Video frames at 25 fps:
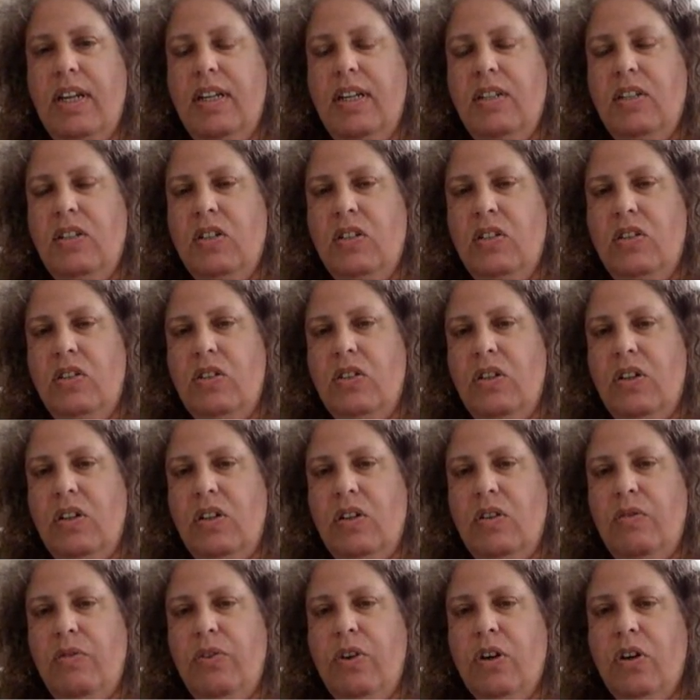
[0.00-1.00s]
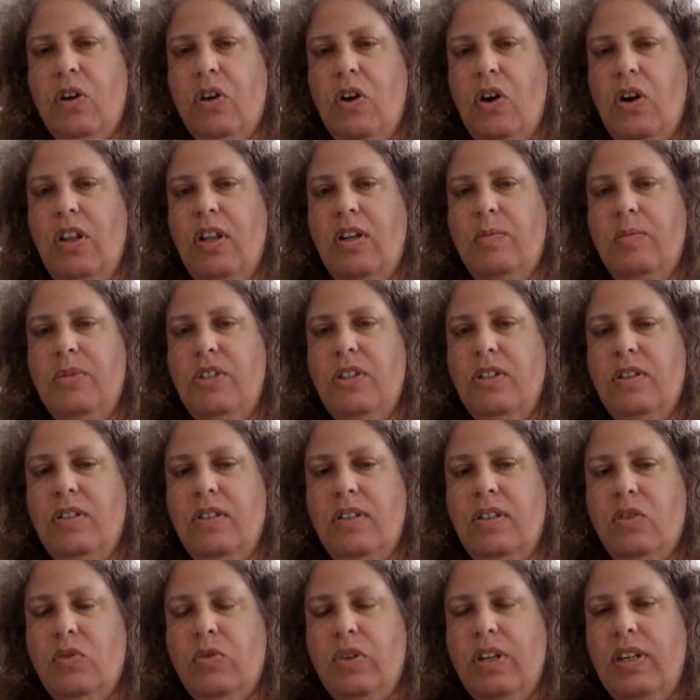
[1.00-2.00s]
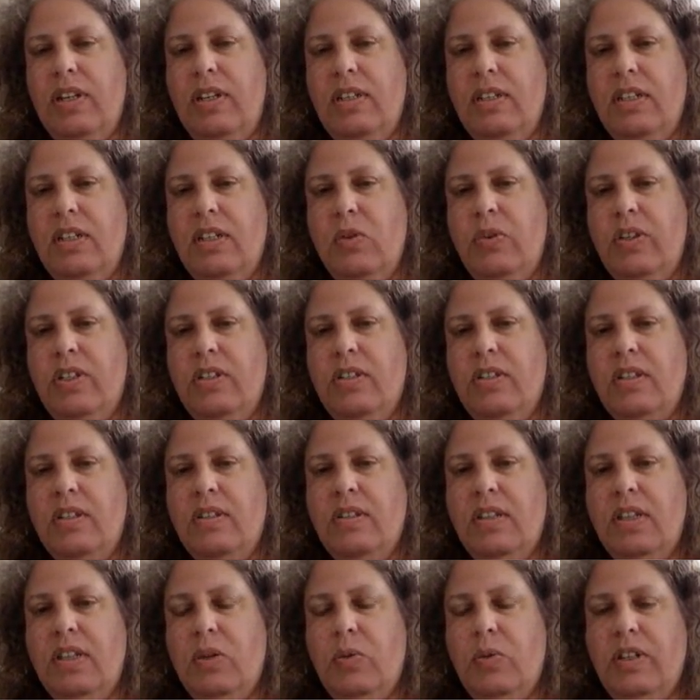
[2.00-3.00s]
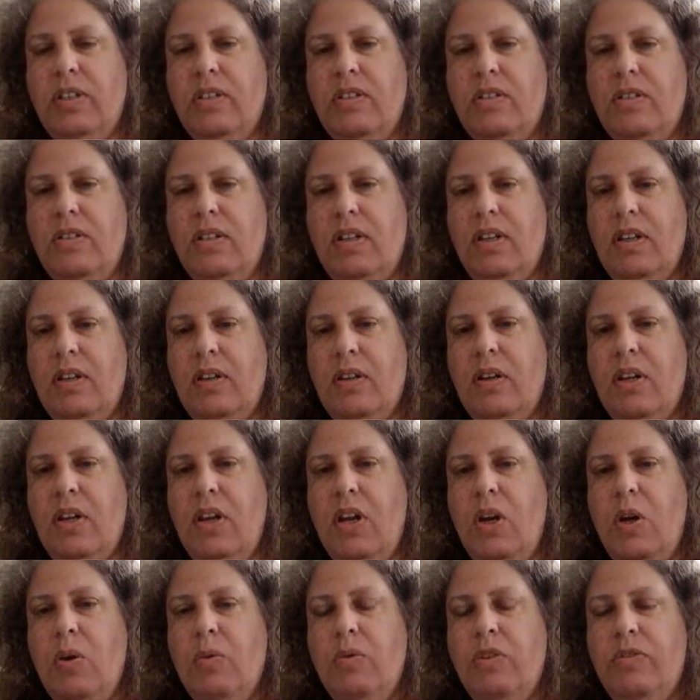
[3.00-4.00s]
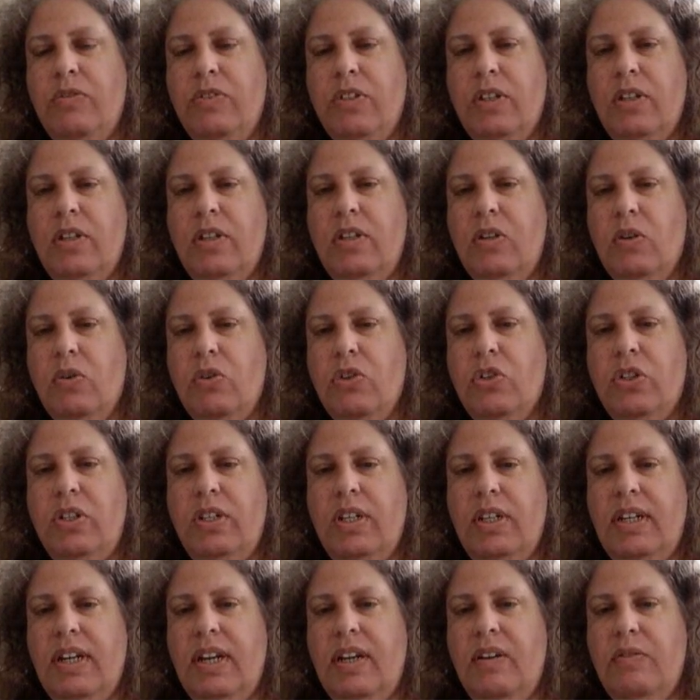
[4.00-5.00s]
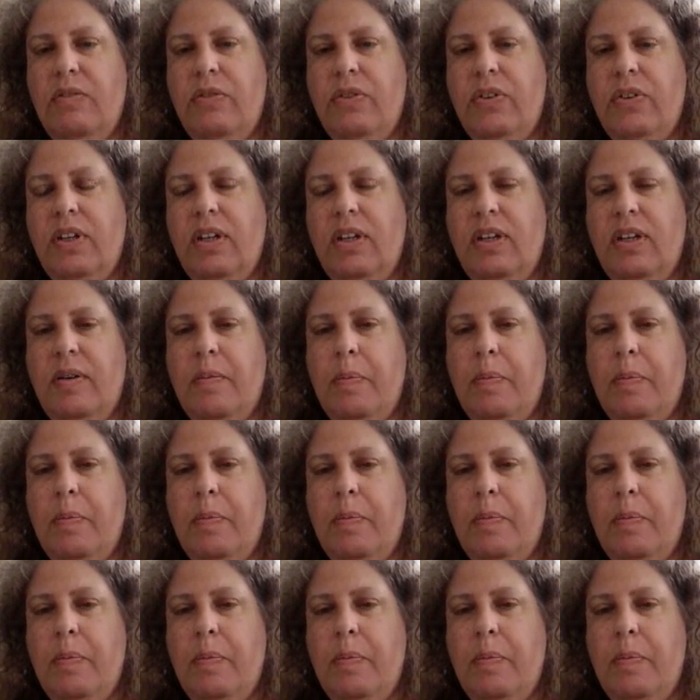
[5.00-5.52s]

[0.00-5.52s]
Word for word: And uh, for columns, it's a strictly decreasing sequence uh, with the notion that I've